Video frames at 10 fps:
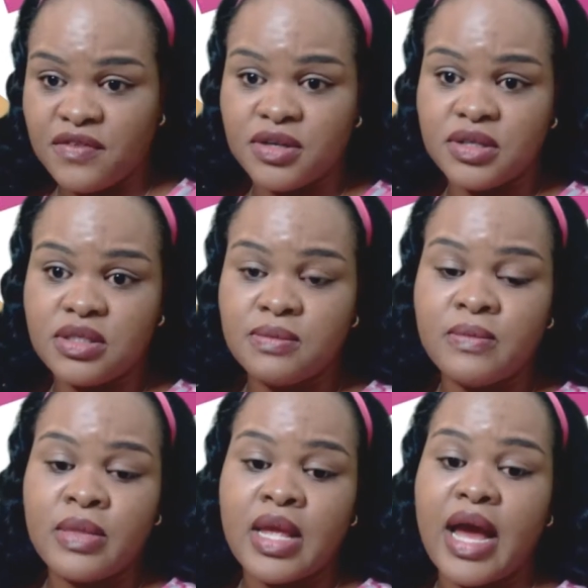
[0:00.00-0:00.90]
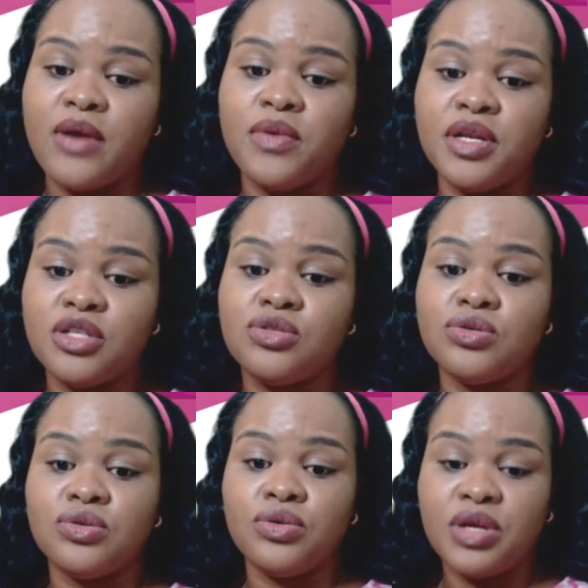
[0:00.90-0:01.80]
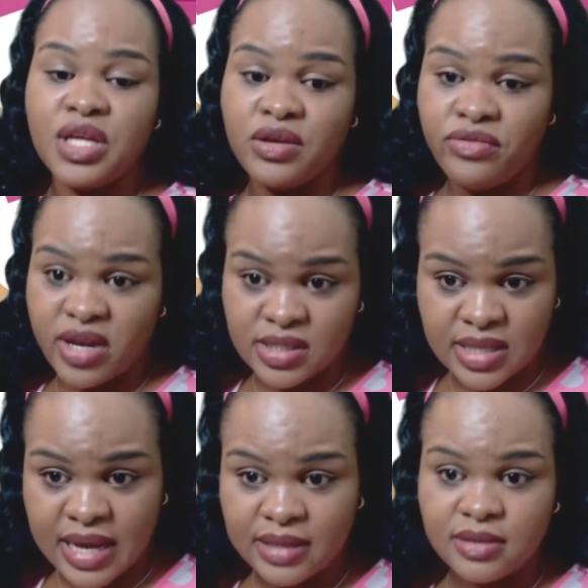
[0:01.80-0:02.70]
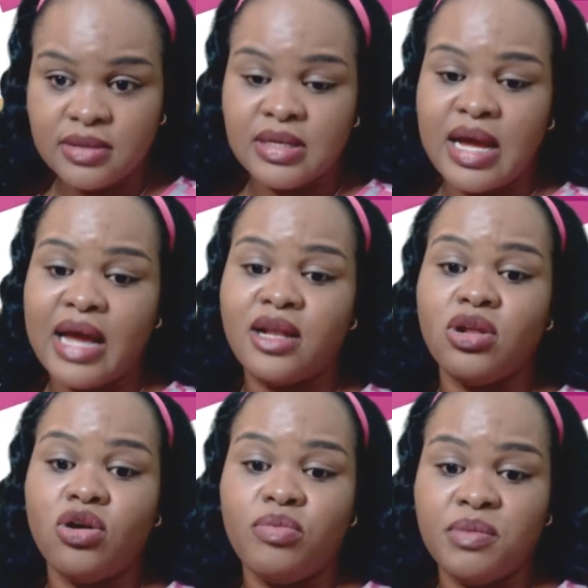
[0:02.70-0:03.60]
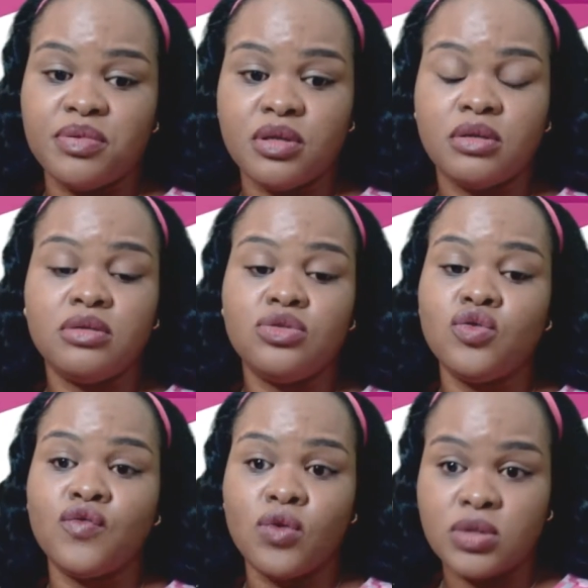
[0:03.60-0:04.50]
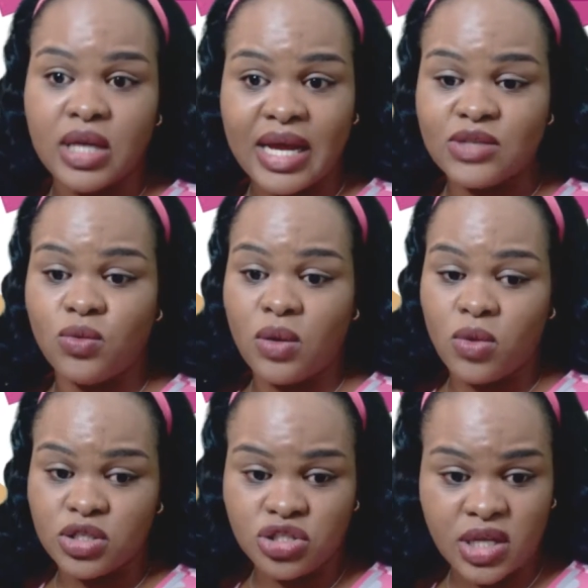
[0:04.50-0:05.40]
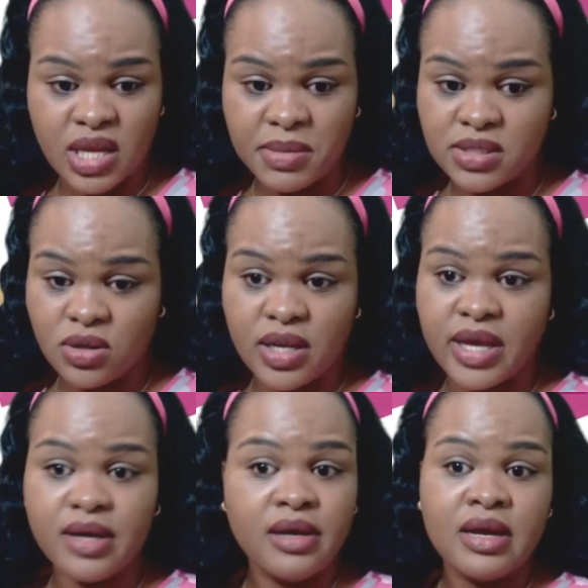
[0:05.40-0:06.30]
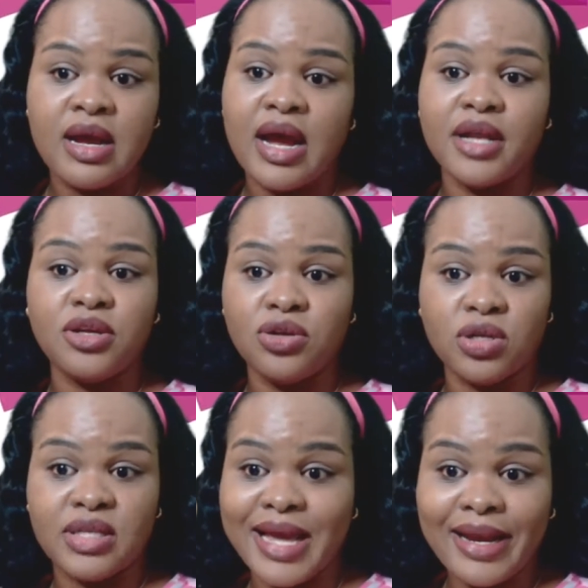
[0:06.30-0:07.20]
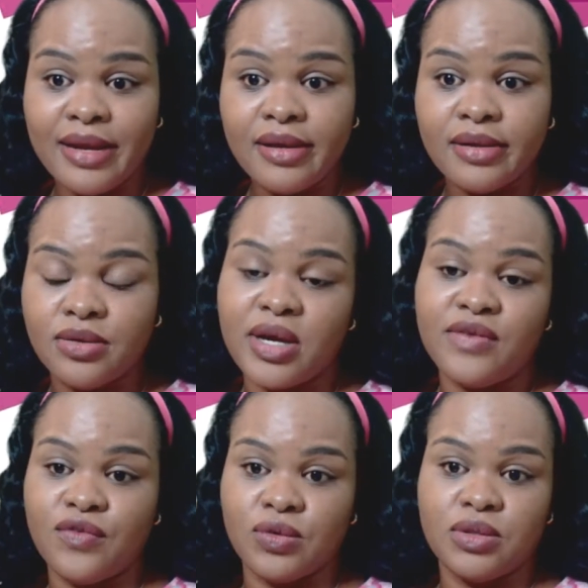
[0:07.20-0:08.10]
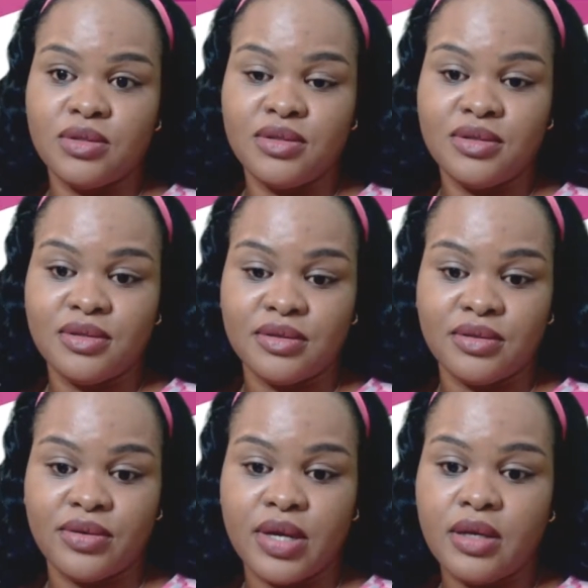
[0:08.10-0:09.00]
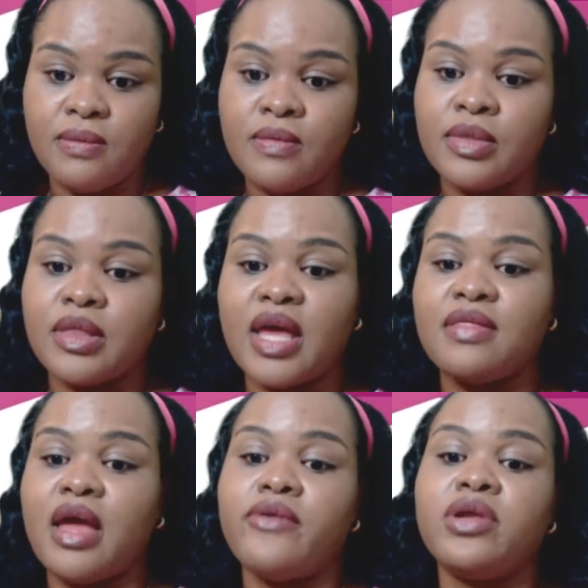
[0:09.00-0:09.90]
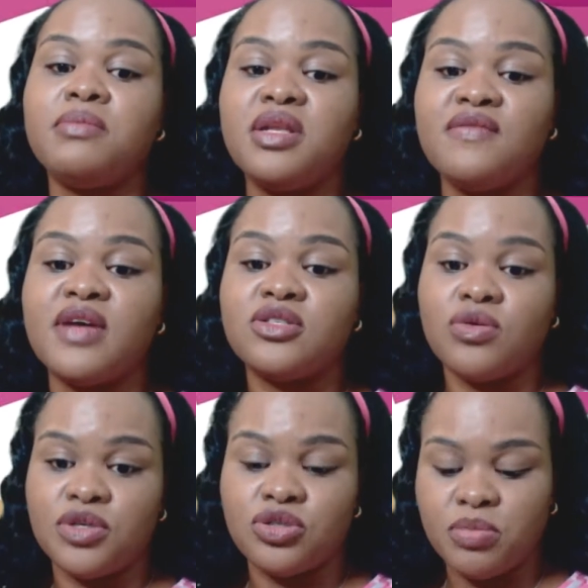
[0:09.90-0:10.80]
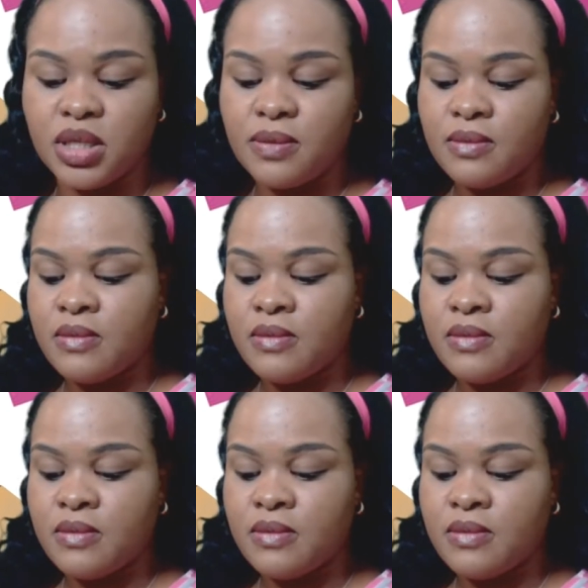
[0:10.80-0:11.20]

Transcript: years, and we need to erase that and allow people to vote. As once your name is on there and you're not dead, you can vote, right? I really believe that's how it should be.